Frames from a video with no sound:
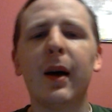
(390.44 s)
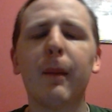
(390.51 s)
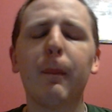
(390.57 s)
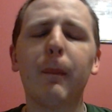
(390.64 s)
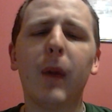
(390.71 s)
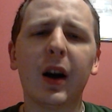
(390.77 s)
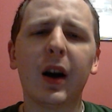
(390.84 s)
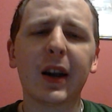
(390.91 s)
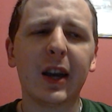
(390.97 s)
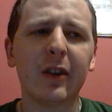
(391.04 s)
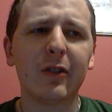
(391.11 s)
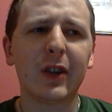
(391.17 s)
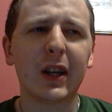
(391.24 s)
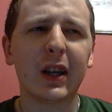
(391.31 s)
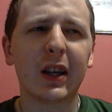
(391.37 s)
Mark
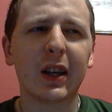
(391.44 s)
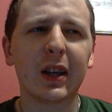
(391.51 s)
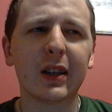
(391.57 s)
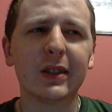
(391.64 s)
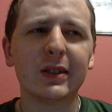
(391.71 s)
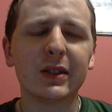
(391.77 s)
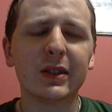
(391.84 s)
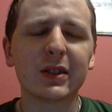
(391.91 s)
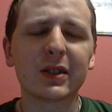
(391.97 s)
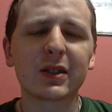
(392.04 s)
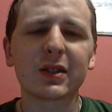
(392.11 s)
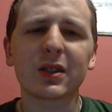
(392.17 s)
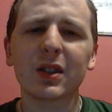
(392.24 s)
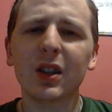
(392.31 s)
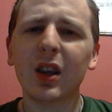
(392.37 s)
Henry,
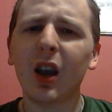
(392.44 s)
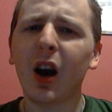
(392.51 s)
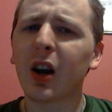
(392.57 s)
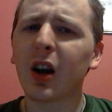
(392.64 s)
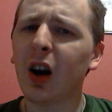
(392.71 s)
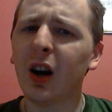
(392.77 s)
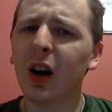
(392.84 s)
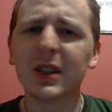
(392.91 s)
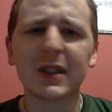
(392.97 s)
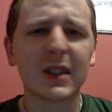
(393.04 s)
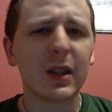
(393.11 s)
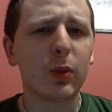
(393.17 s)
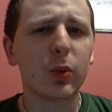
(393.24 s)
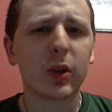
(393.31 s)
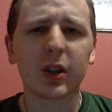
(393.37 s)
I can't
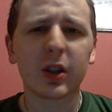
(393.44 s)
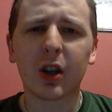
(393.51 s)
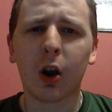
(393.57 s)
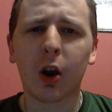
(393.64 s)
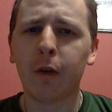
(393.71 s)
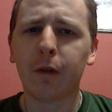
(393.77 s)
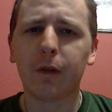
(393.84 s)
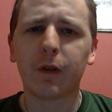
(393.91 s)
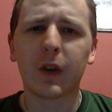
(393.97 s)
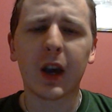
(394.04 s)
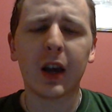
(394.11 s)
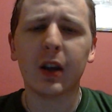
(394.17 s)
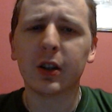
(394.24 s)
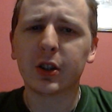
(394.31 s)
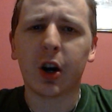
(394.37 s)
see him
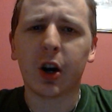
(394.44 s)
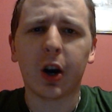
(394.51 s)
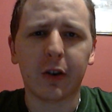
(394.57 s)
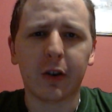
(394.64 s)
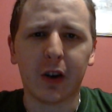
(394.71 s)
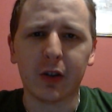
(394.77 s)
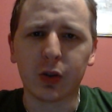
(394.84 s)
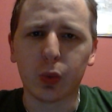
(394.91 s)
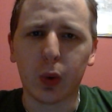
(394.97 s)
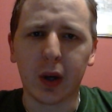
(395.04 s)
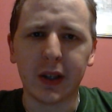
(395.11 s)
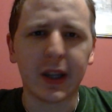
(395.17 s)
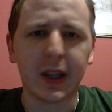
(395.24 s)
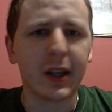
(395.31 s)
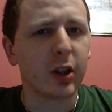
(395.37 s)
getting a title around his
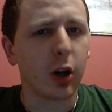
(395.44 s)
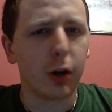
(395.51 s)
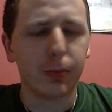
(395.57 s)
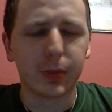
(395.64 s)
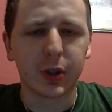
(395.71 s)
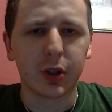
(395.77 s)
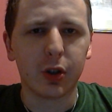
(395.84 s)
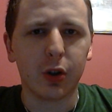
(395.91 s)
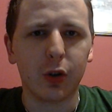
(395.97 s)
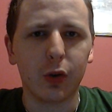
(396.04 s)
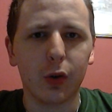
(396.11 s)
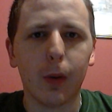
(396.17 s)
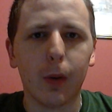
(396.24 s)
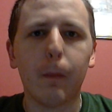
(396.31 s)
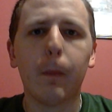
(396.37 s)
waist anytime soon,
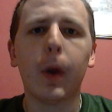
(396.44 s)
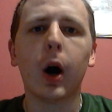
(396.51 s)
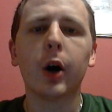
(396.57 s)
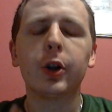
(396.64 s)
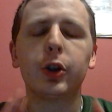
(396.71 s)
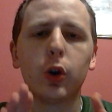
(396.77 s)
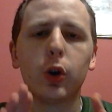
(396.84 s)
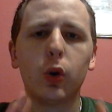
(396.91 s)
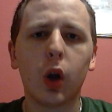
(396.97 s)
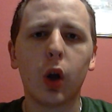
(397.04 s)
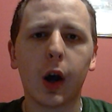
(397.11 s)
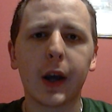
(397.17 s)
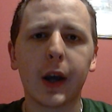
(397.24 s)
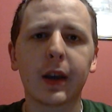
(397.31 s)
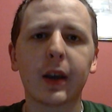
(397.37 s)
but I do
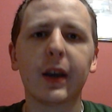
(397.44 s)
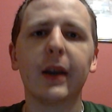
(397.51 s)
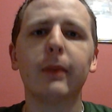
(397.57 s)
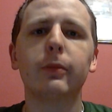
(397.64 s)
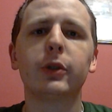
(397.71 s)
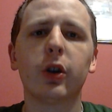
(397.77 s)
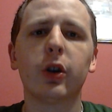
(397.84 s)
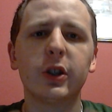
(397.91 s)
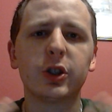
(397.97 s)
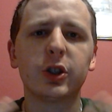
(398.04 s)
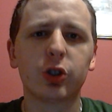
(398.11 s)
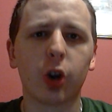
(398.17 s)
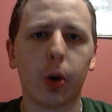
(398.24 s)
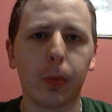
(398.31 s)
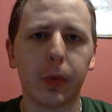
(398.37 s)
like him showing his
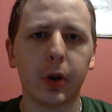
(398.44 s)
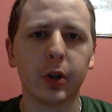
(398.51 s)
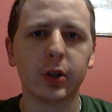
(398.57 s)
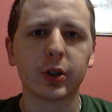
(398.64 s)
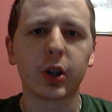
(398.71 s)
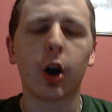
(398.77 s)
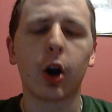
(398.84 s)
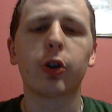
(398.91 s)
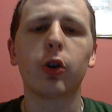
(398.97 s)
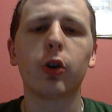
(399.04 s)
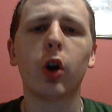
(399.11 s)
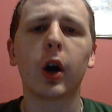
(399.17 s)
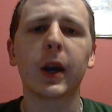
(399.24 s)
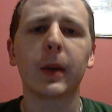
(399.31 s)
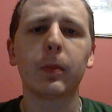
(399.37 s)
dominance. I do
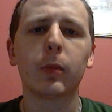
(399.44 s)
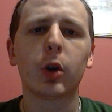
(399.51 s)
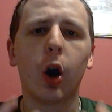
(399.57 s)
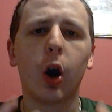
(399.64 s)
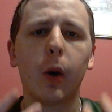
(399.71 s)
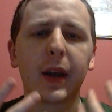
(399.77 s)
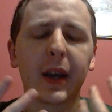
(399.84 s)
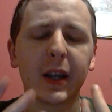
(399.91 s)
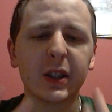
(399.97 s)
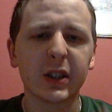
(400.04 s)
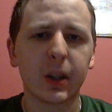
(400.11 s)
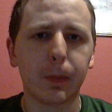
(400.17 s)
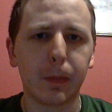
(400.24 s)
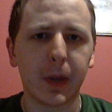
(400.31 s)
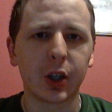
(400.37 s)
like him going against
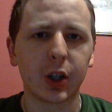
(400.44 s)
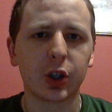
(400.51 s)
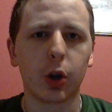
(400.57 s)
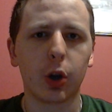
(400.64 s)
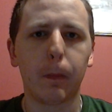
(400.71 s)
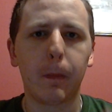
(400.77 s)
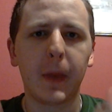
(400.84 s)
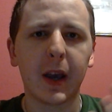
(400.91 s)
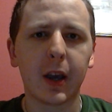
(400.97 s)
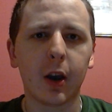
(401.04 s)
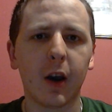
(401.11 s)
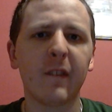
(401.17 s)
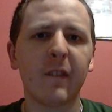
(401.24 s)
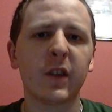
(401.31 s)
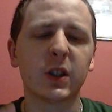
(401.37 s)
the Big Show, big
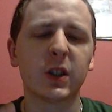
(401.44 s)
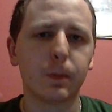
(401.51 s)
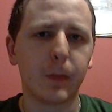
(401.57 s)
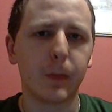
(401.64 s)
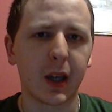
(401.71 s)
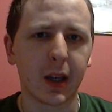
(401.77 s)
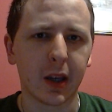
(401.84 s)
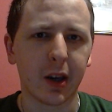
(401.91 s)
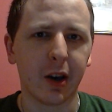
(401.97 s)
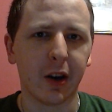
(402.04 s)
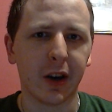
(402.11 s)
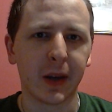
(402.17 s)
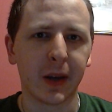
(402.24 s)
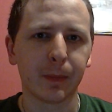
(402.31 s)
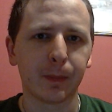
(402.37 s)
guy versus big
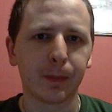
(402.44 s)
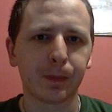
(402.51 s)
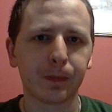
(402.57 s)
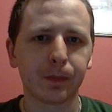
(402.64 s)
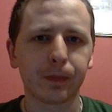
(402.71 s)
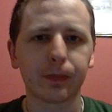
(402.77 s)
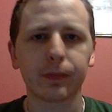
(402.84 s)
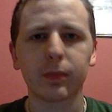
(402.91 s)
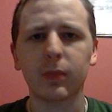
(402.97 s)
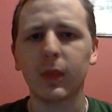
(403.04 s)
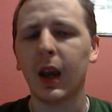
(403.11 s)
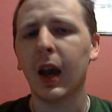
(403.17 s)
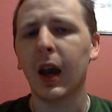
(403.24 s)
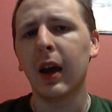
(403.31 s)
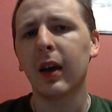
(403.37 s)
guy.
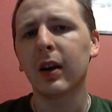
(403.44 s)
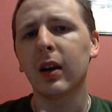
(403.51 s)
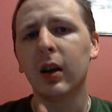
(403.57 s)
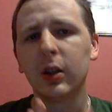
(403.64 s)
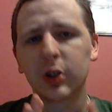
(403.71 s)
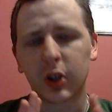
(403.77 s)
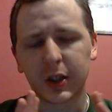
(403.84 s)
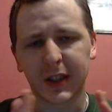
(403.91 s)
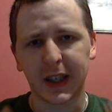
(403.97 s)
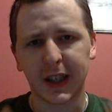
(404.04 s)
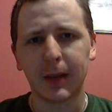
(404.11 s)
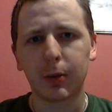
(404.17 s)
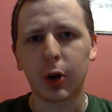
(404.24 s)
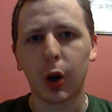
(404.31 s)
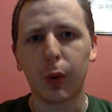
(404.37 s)
So I say
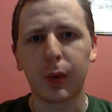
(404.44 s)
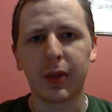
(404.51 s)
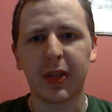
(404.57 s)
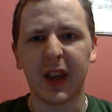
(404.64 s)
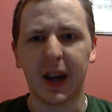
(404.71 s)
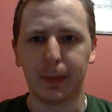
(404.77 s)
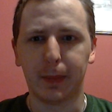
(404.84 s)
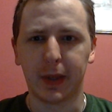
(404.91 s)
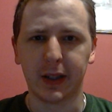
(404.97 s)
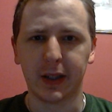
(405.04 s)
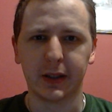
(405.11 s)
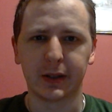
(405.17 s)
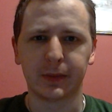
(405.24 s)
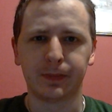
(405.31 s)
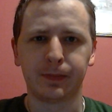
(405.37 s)
keep going with that,
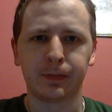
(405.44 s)
please.